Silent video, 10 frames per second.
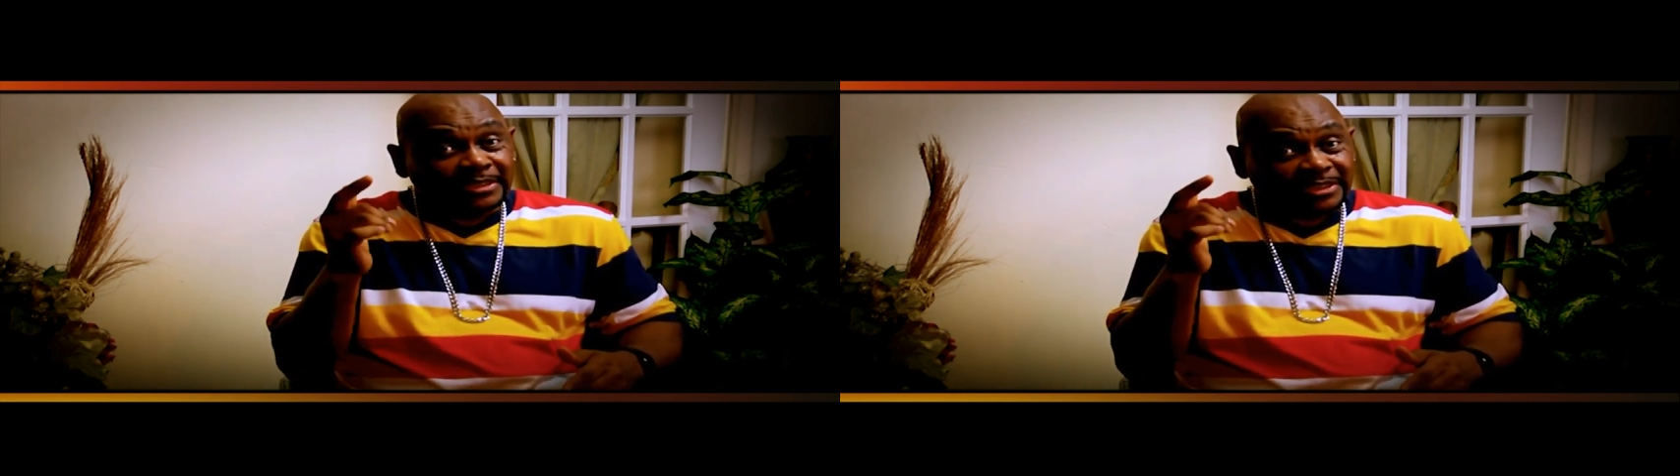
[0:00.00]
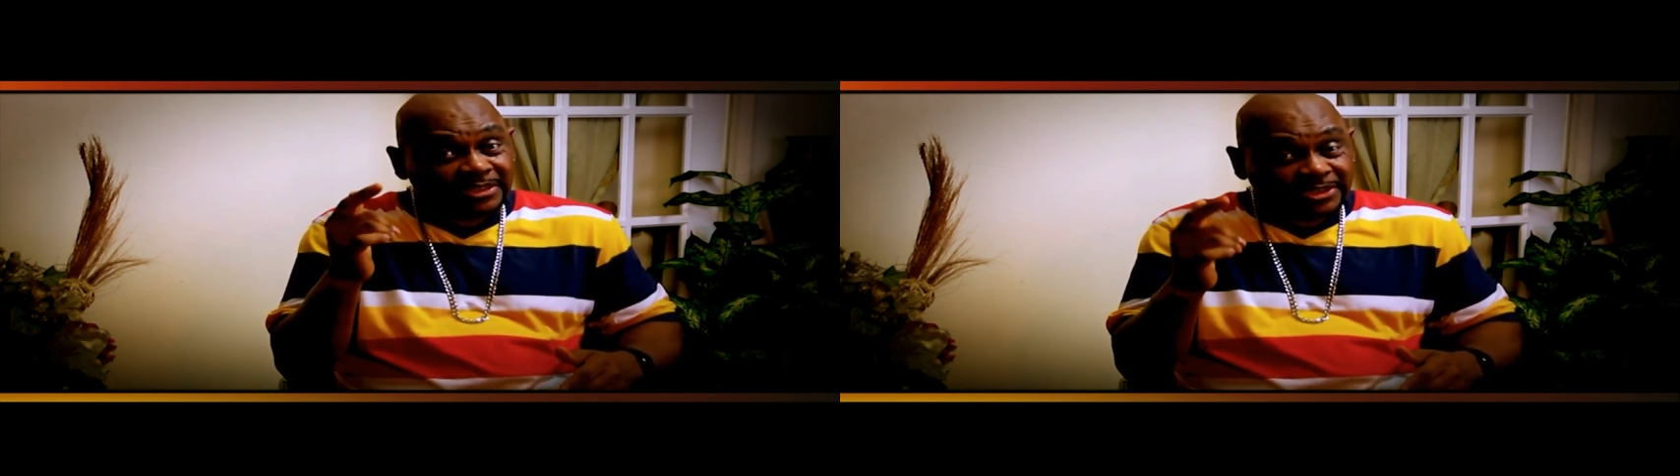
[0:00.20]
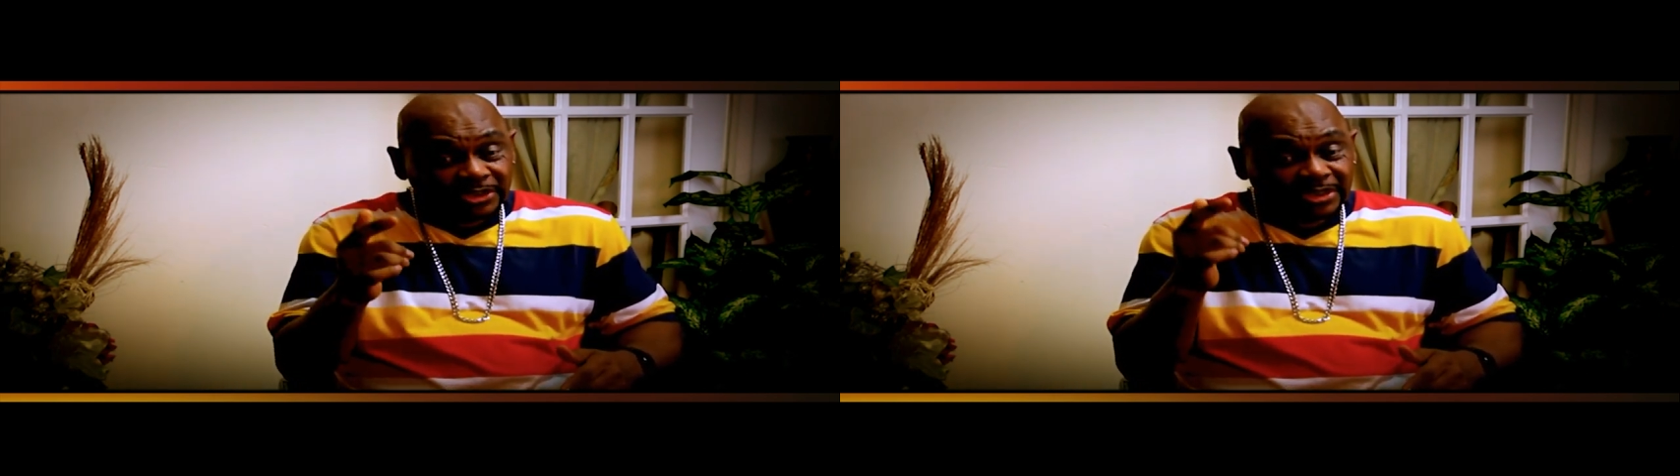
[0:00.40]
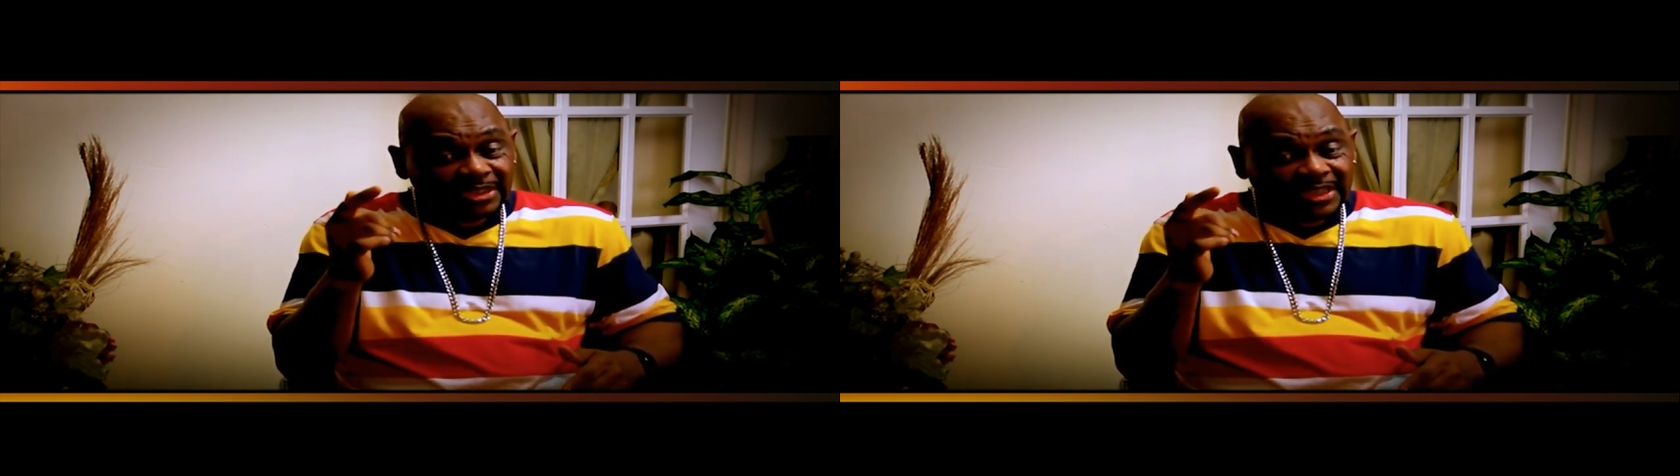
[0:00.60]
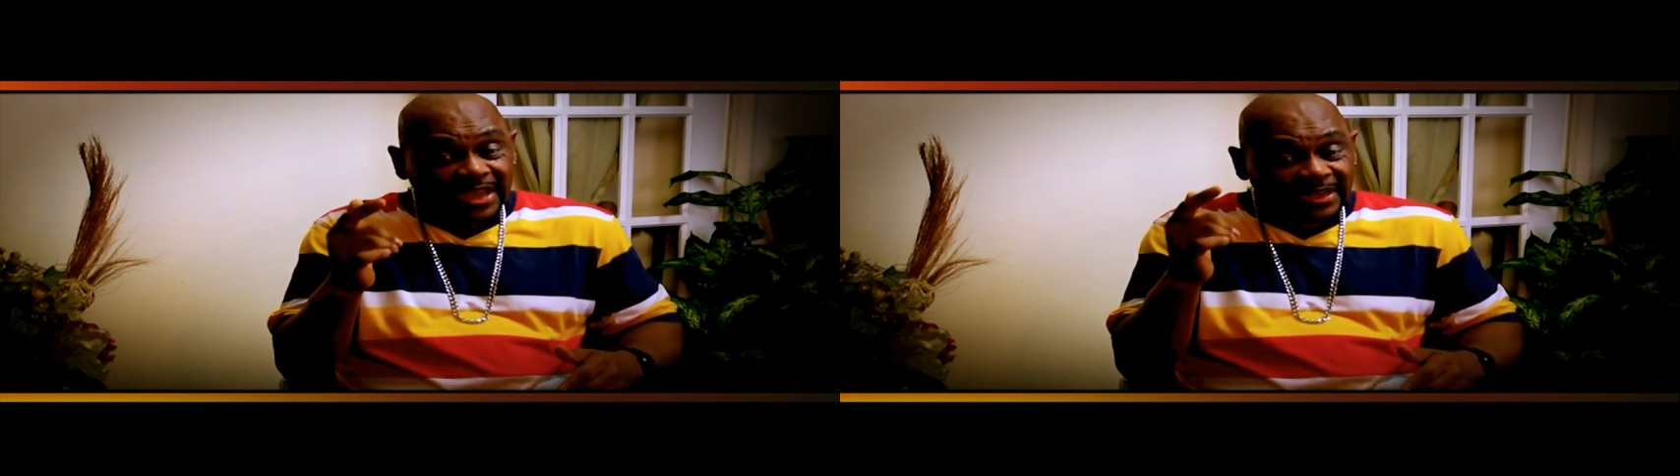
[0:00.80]
She should
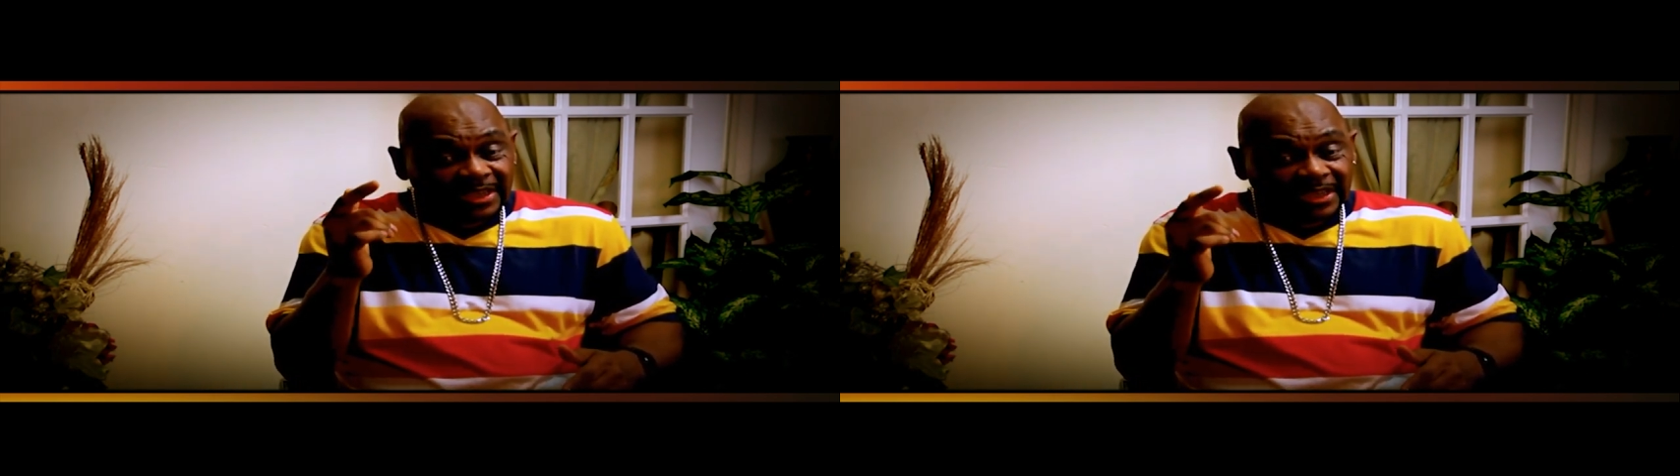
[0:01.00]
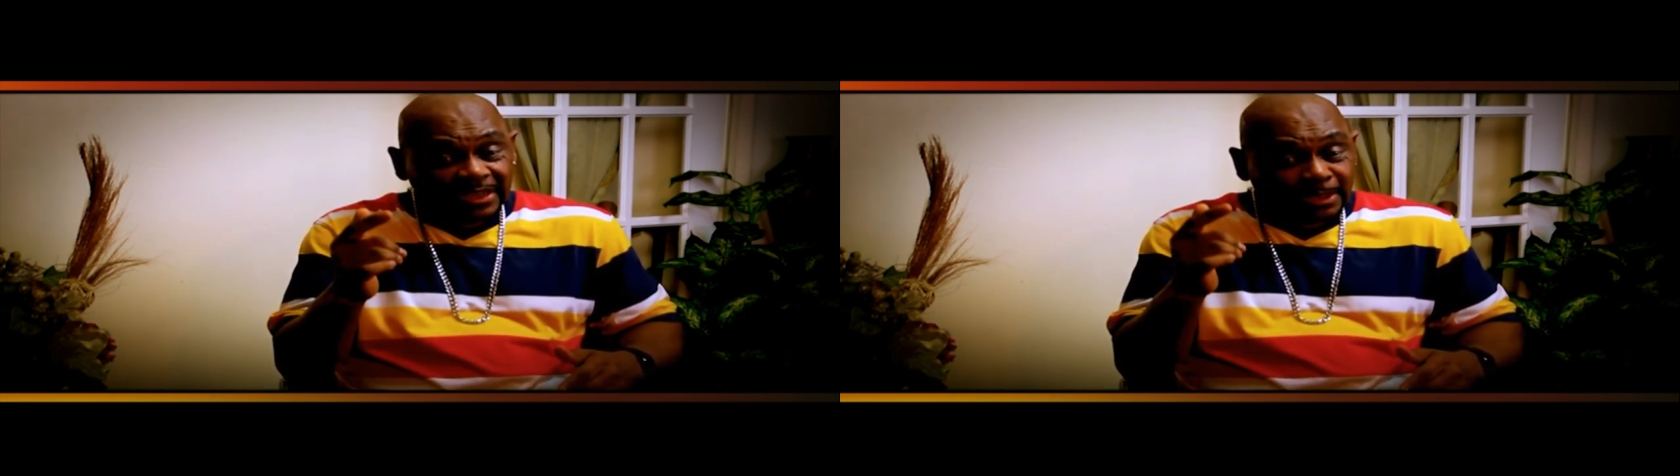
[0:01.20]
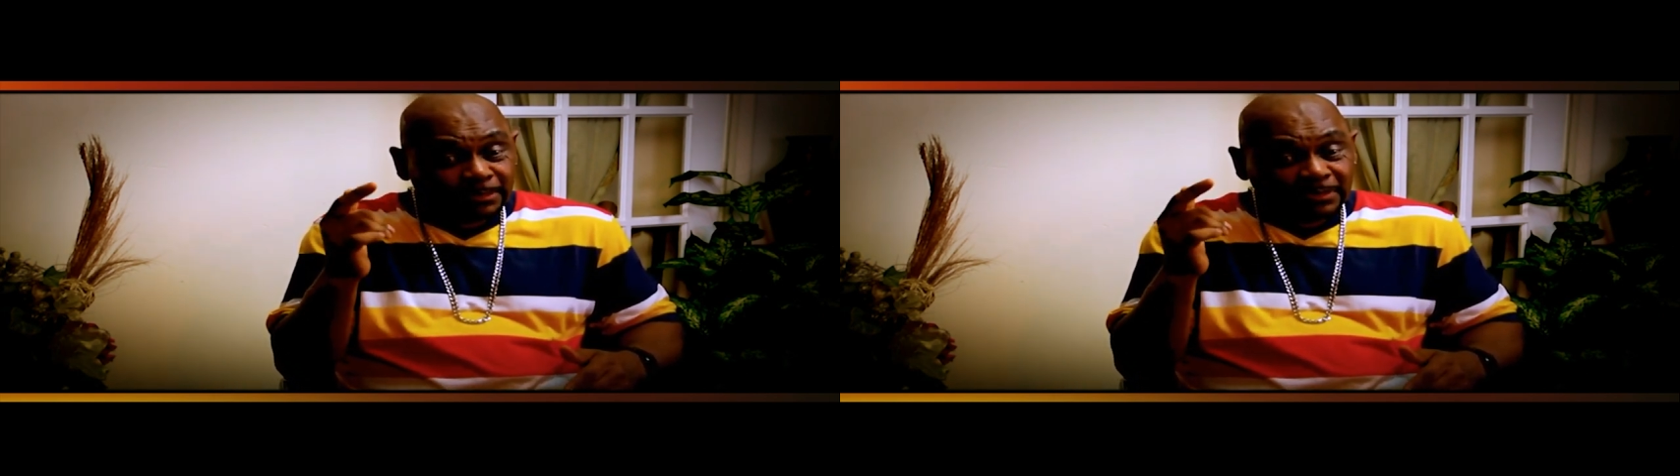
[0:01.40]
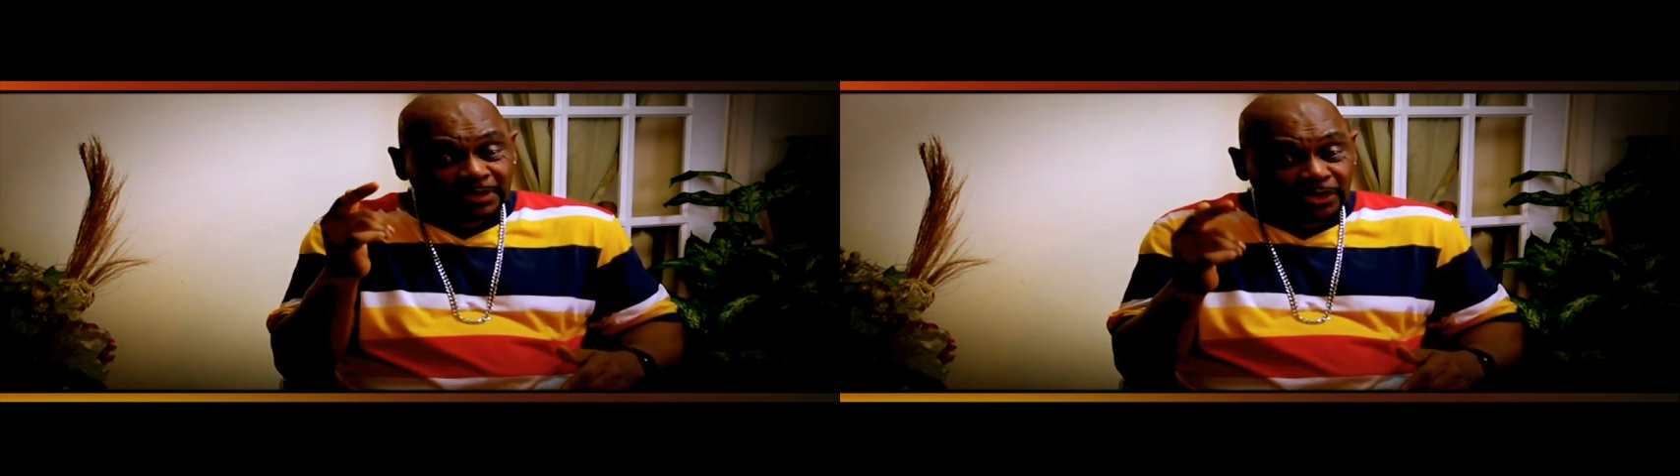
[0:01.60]
have got help